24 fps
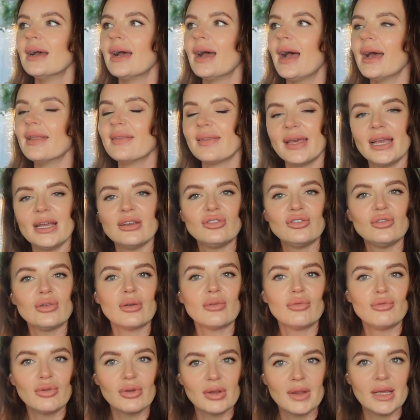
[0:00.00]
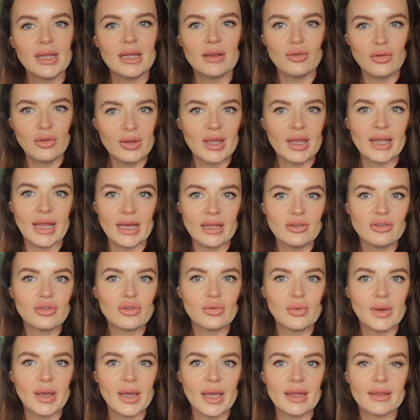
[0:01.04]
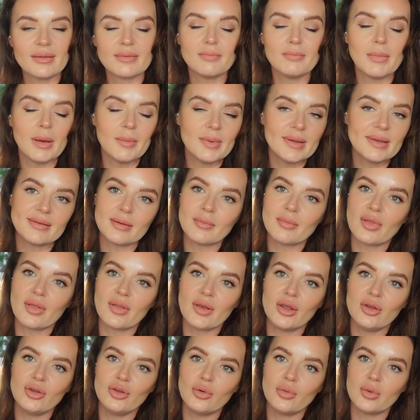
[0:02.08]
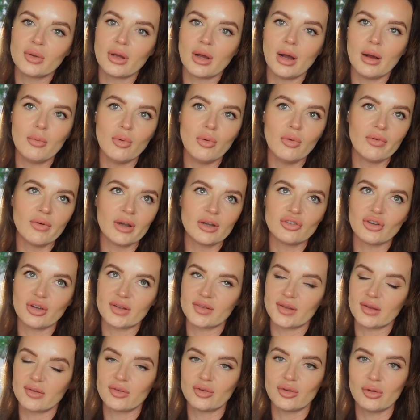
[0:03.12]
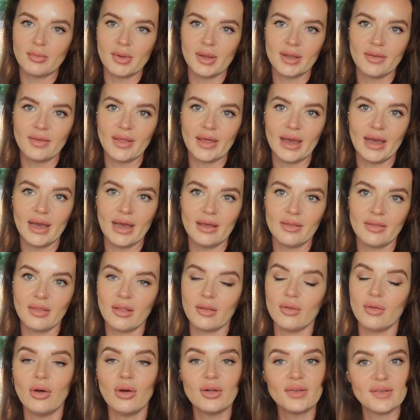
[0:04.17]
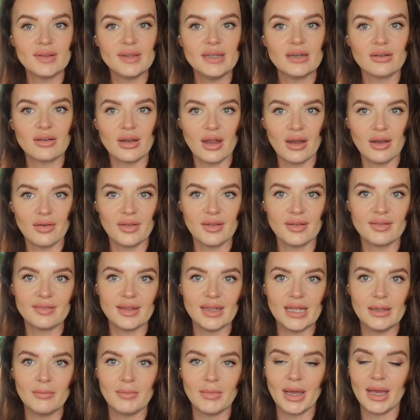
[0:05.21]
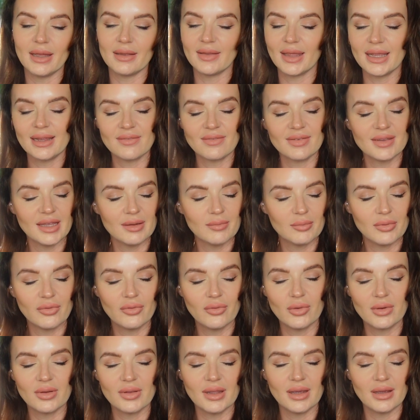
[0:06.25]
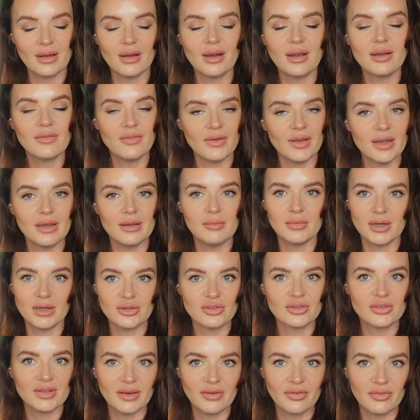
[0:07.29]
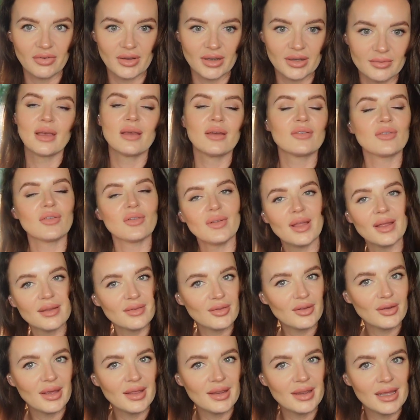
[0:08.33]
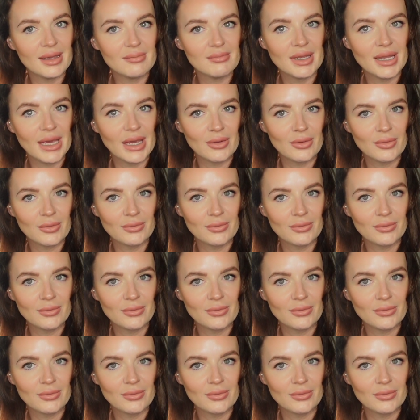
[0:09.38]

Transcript: unless you are really looking into it, it's maybe something that you would come over just assuming that the laws here are the same, and like I've said before, they are very much different. So let's look at them now.